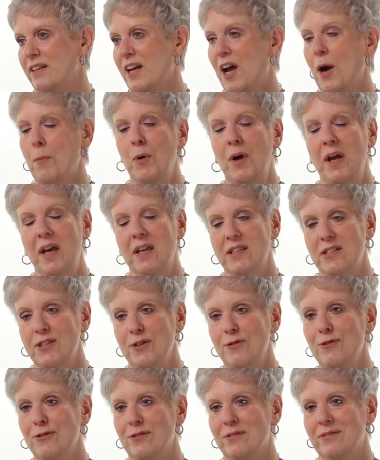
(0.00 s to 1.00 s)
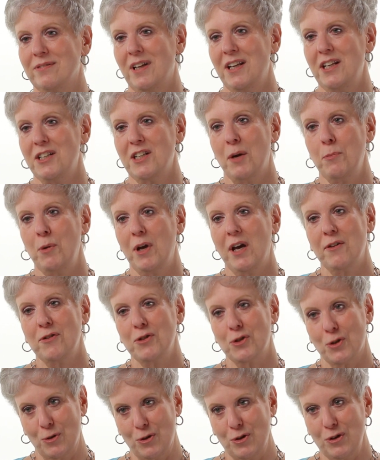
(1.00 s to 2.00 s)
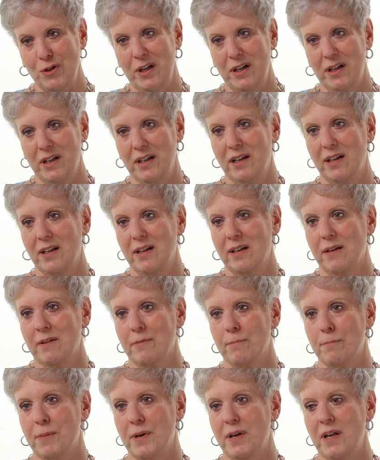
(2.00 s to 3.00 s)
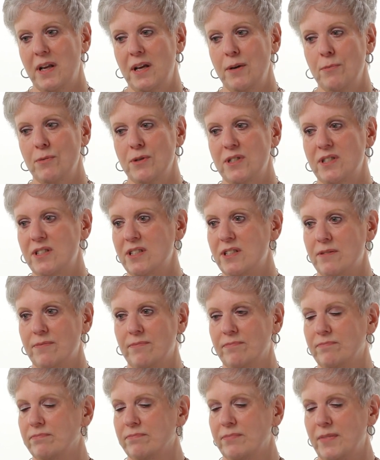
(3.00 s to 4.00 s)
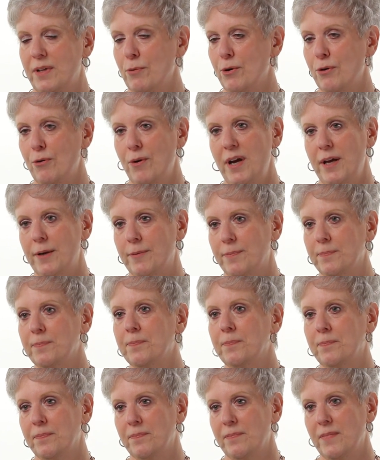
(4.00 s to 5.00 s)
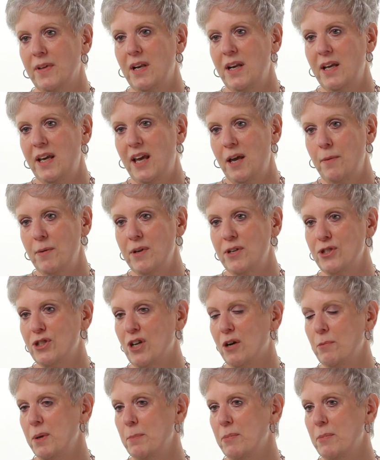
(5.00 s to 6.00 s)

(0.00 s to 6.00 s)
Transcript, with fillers: apprehensive anytime you have surgery, but they were great. And he came in and saw me